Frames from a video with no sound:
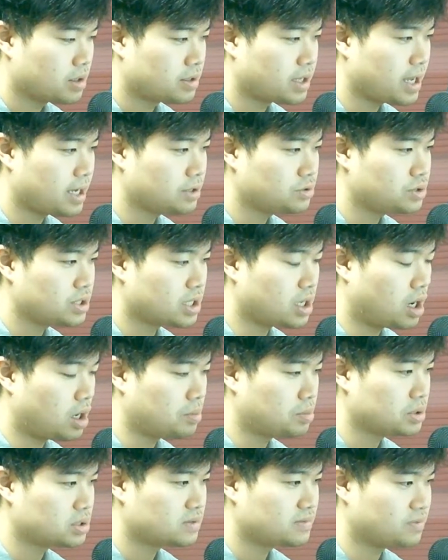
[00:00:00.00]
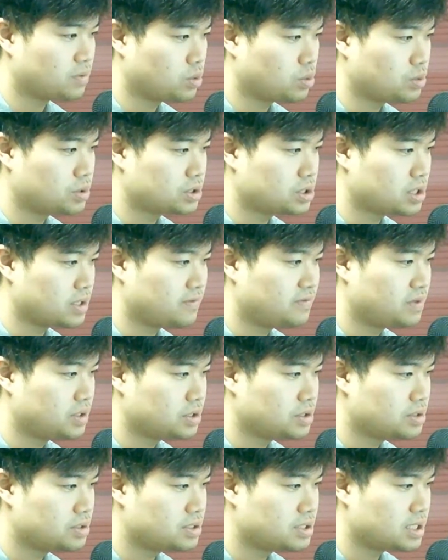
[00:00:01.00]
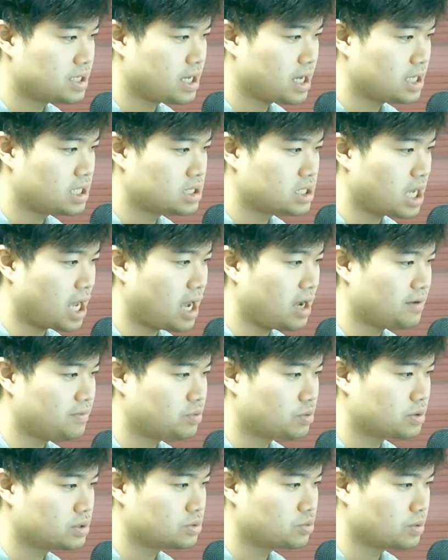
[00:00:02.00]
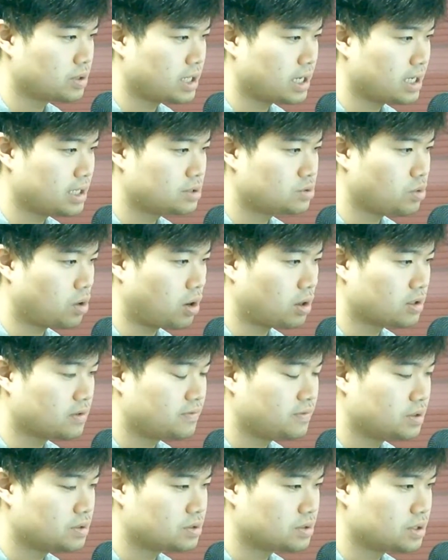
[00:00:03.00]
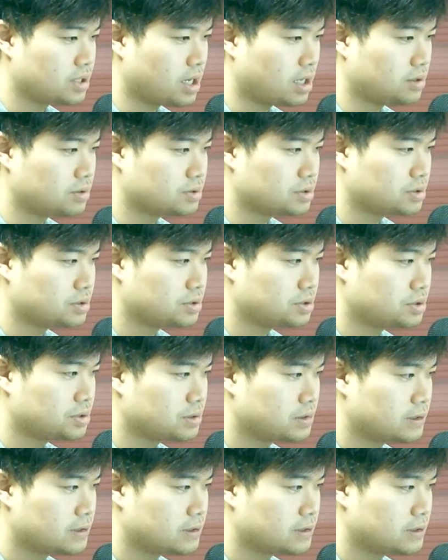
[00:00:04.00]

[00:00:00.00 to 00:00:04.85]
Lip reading: thanks to the company's focus on efficiency and its efforts related to artificial intelligence.